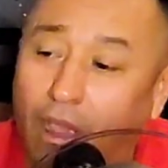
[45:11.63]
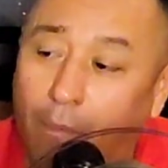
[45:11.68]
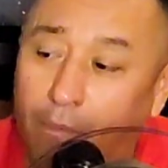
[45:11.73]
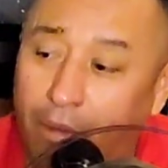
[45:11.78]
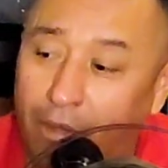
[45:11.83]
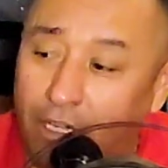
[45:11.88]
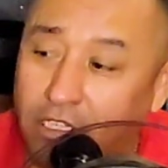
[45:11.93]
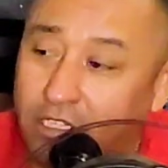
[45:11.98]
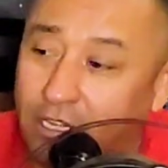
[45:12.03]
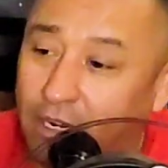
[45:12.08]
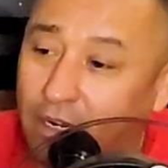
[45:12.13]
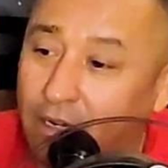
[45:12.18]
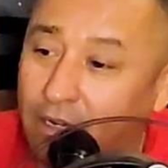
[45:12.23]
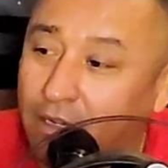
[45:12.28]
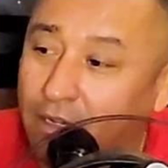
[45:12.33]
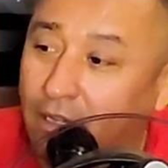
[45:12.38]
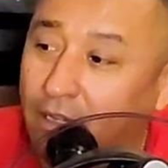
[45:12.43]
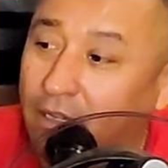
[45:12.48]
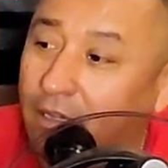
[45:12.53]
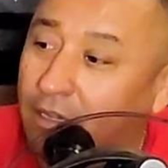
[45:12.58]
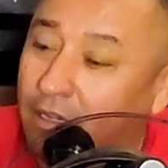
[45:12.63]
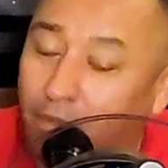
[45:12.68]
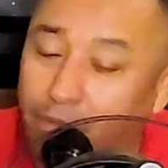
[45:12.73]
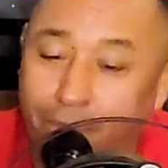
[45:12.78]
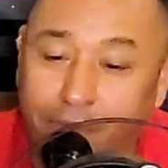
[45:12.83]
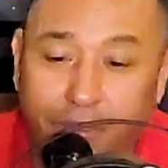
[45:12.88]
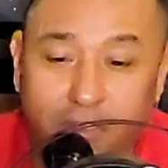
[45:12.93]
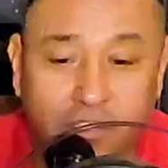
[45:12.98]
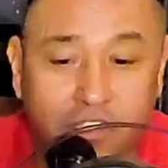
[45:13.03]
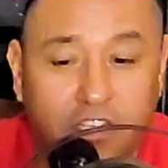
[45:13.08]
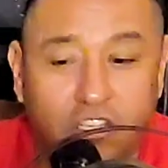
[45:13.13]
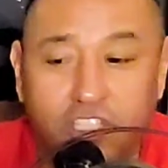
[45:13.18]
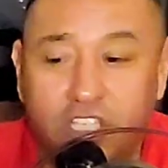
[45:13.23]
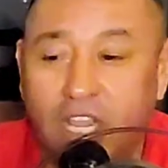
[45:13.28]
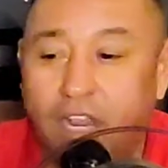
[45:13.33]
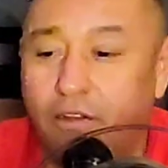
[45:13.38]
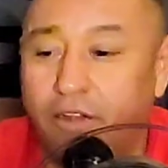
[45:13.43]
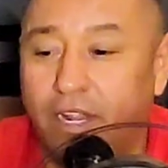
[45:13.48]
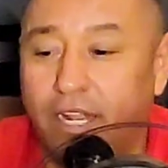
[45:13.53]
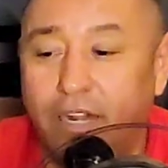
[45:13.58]
push it. Push it,
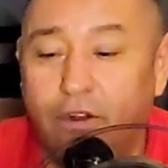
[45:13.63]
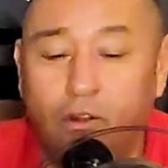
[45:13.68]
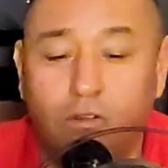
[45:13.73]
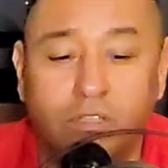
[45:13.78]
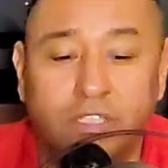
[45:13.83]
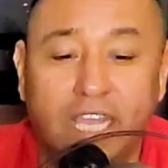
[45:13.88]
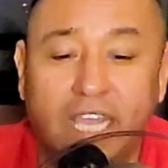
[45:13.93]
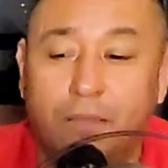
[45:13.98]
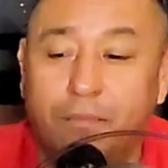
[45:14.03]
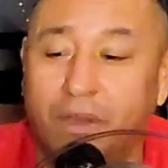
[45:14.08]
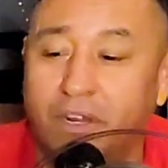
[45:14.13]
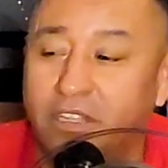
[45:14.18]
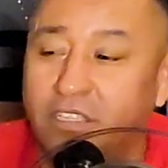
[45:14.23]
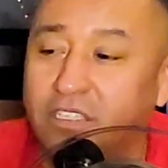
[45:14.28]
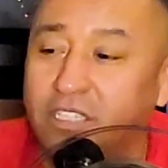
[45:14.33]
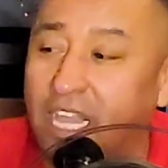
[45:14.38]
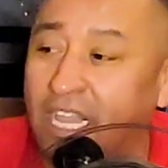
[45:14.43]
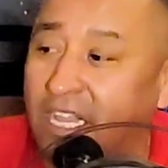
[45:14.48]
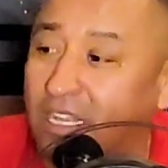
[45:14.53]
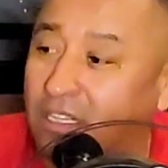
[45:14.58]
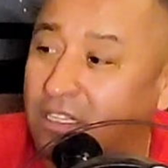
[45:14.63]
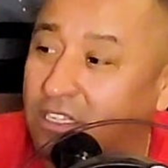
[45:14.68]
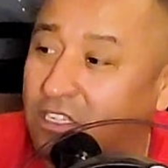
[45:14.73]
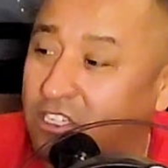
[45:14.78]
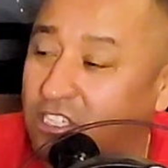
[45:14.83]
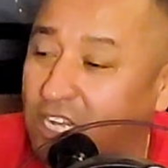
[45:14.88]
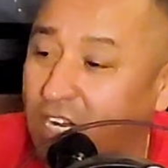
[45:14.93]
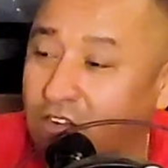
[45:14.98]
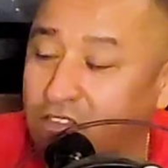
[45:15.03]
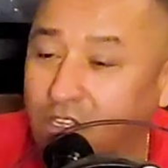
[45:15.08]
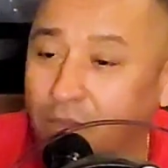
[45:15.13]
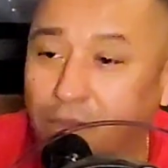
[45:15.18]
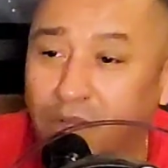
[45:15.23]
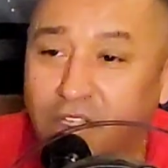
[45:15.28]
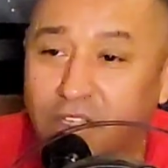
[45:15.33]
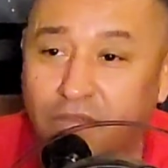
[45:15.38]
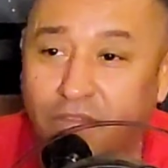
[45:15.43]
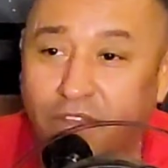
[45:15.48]
share it. It don't take but a second to share somebody's